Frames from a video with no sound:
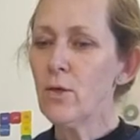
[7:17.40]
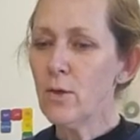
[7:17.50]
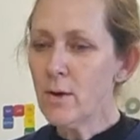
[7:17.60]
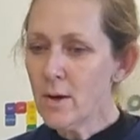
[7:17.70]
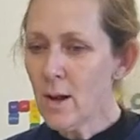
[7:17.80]

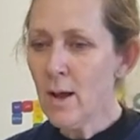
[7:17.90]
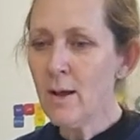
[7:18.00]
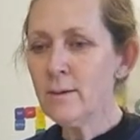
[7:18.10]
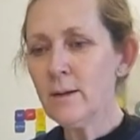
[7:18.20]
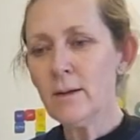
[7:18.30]

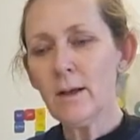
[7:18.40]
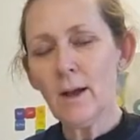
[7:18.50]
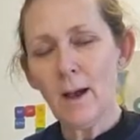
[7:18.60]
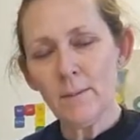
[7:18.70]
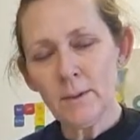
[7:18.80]
39.
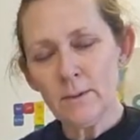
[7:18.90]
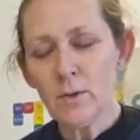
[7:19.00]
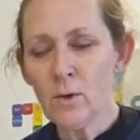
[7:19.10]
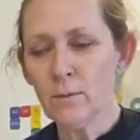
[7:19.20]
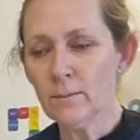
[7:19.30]
How many in
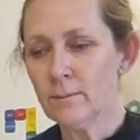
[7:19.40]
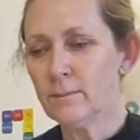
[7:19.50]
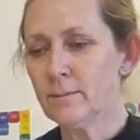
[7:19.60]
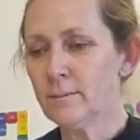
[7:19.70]
the New?